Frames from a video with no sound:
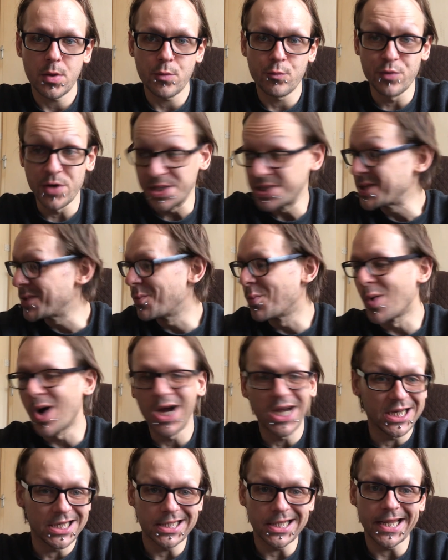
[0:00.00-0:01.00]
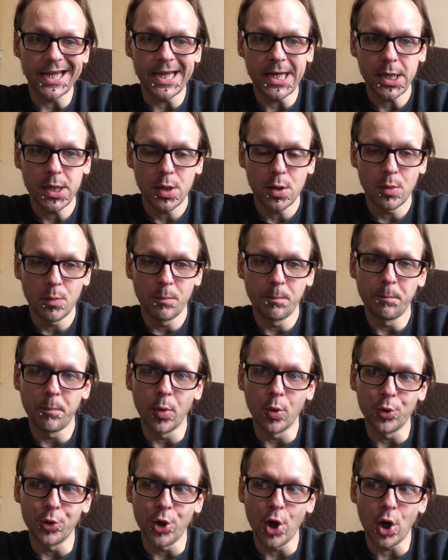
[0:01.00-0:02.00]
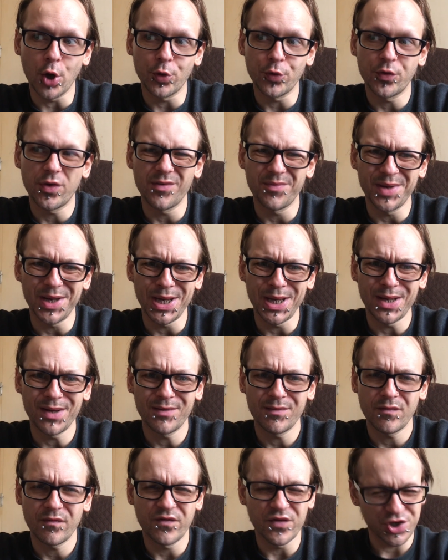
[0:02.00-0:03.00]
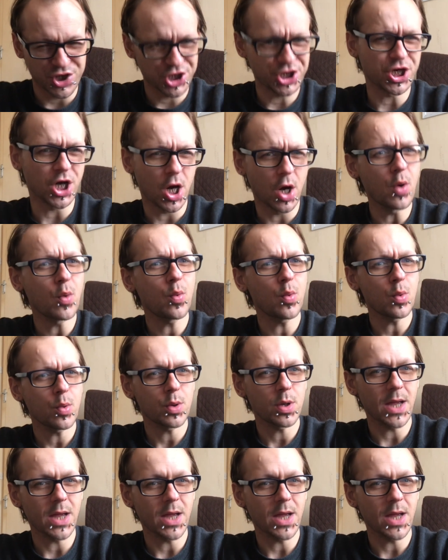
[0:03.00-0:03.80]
reading widely, but not doing it for show.